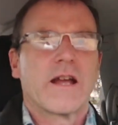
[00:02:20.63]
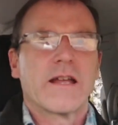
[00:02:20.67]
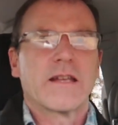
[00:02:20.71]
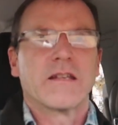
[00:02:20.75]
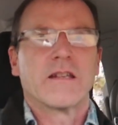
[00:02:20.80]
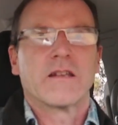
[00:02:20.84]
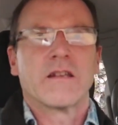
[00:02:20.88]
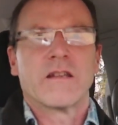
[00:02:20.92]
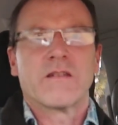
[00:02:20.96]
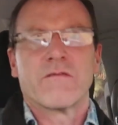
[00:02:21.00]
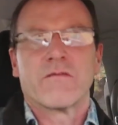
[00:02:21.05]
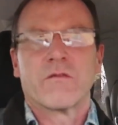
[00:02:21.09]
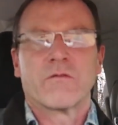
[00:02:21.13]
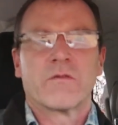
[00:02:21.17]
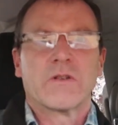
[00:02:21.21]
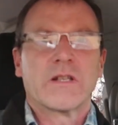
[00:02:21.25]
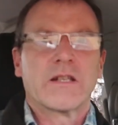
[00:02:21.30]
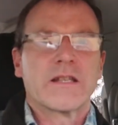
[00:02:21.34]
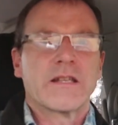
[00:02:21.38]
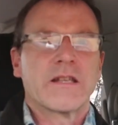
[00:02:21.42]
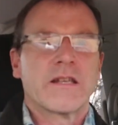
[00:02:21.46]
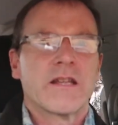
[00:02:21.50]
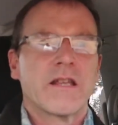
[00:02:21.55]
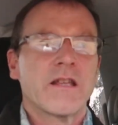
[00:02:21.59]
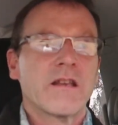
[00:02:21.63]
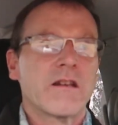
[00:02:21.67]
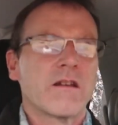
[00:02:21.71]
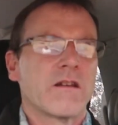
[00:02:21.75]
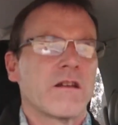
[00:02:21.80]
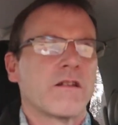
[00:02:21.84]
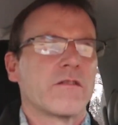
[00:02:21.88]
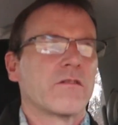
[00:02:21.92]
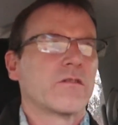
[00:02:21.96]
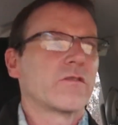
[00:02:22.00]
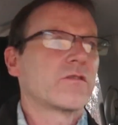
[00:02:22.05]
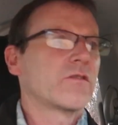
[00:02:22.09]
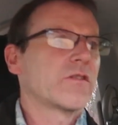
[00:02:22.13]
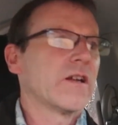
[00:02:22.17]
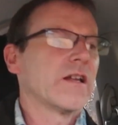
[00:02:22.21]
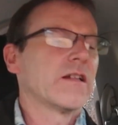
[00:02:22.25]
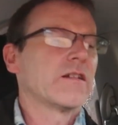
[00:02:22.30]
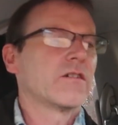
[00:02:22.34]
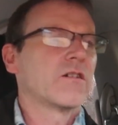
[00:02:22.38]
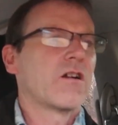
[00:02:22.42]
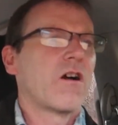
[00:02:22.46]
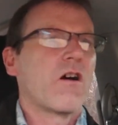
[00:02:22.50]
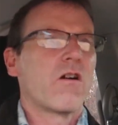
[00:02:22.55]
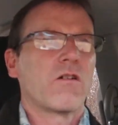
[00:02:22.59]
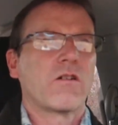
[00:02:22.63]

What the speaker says: I didn't even really need another trailer.